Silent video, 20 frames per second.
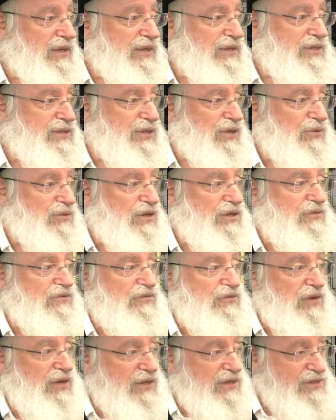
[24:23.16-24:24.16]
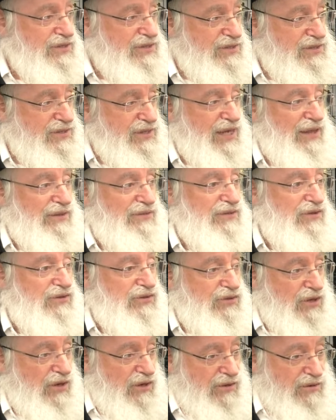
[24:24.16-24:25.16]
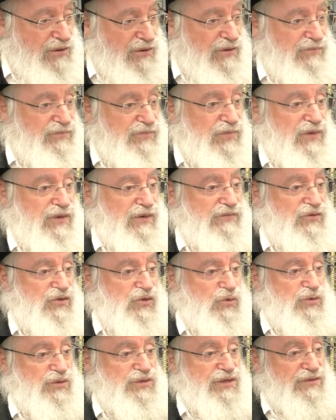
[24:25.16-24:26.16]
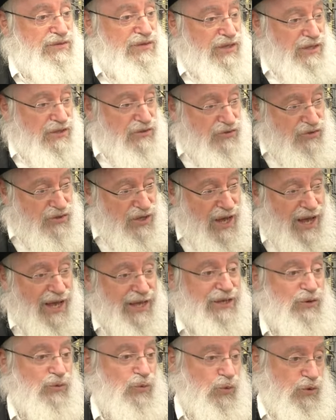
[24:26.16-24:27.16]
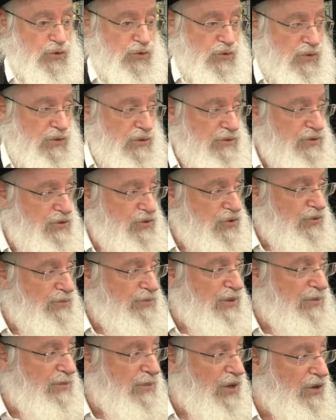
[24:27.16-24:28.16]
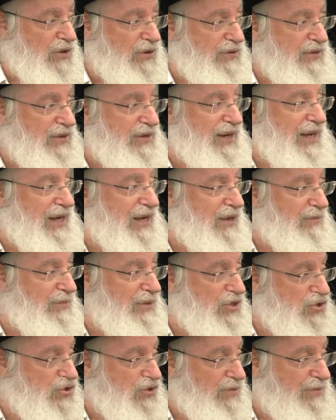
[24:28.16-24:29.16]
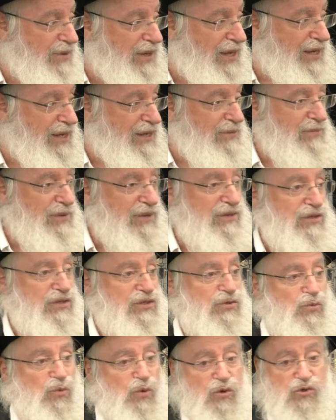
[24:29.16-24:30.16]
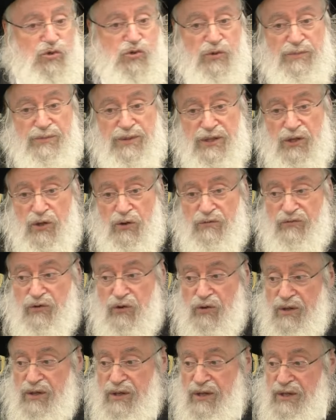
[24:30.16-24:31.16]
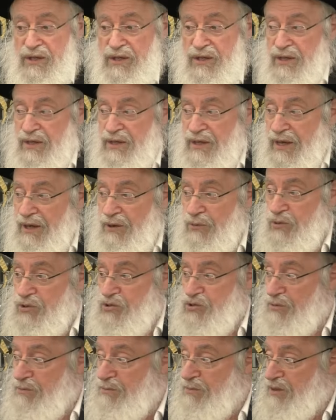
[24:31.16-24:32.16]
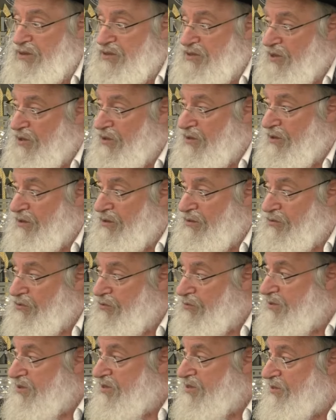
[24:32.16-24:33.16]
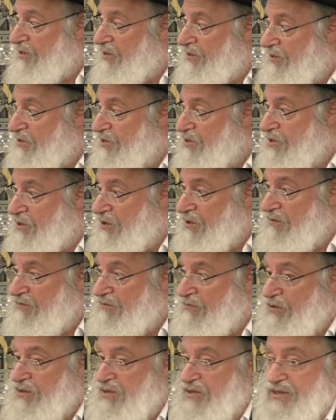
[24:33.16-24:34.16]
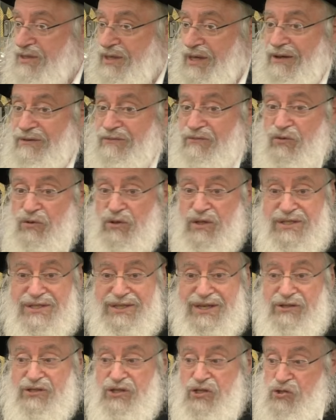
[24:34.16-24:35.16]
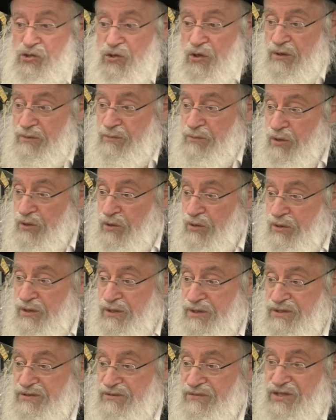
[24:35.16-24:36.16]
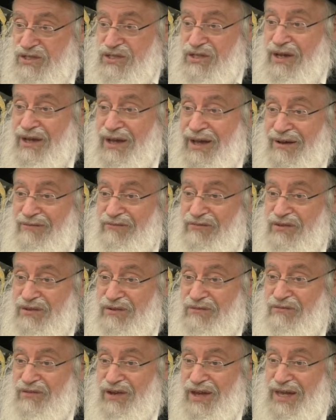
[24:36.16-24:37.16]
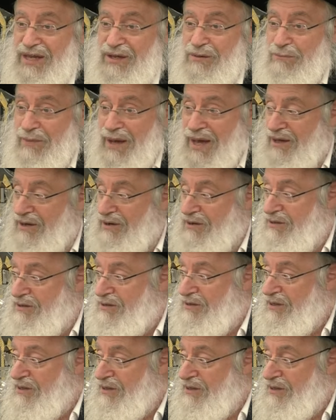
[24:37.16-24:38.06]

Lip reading: So the Tfilis and the Torah of Jews in the entire world should be Ma'orer Rachamei Shamayim, and this war should be over, and we should be Zoicha to B'Seiris Toivos, and V'nasati Shalom Ba'oretz V'shachaftem V'ein Machrid.